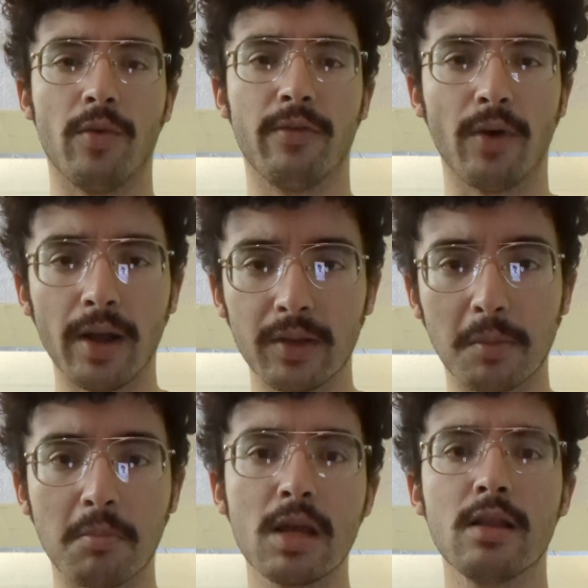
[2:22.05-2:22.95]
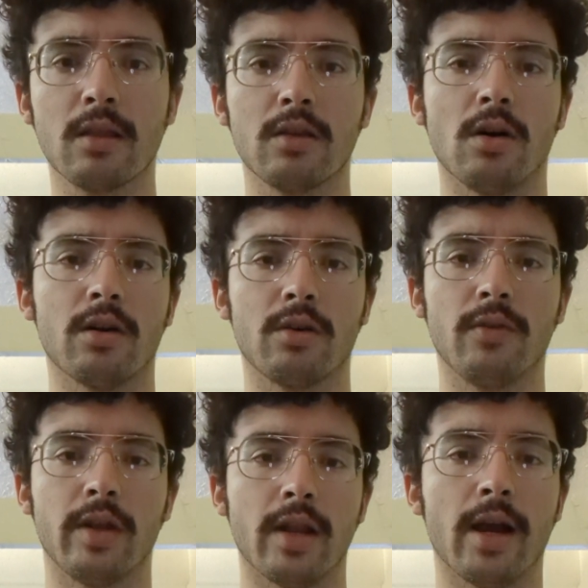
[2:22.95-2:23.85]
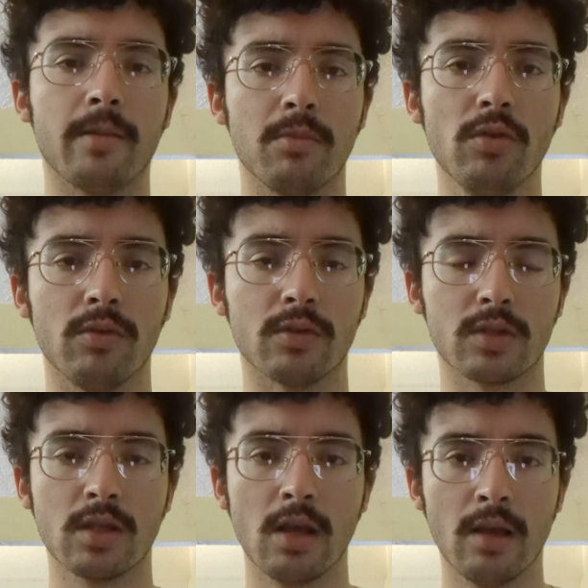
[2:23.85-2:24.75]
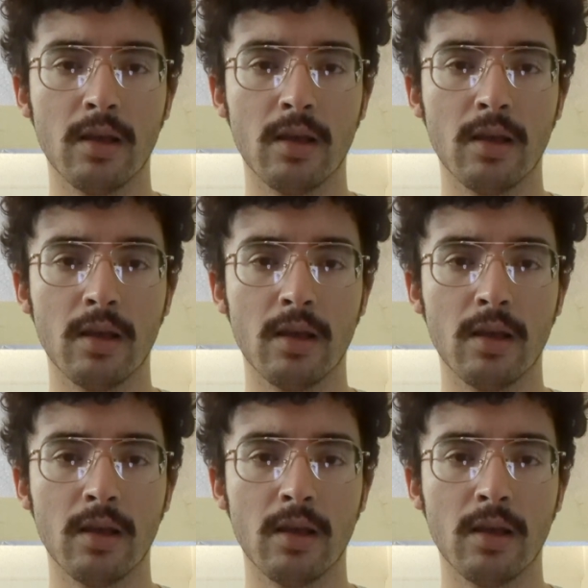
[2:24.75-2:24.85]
We finally meet the Daughter of the Nine Moons.